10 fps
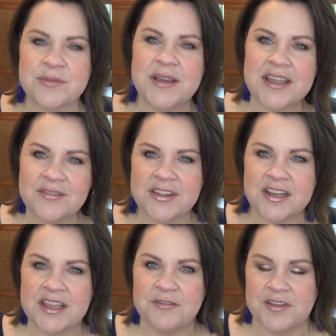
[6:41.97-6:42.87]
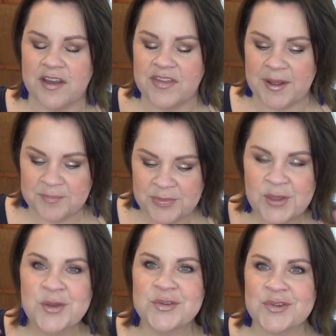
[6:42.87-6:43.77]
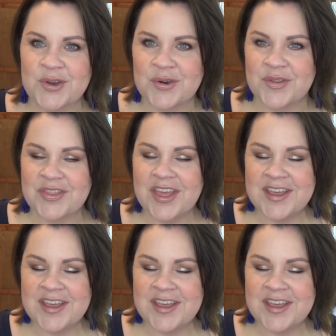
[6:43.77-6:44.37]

So I'm kind of a little iffy on that. So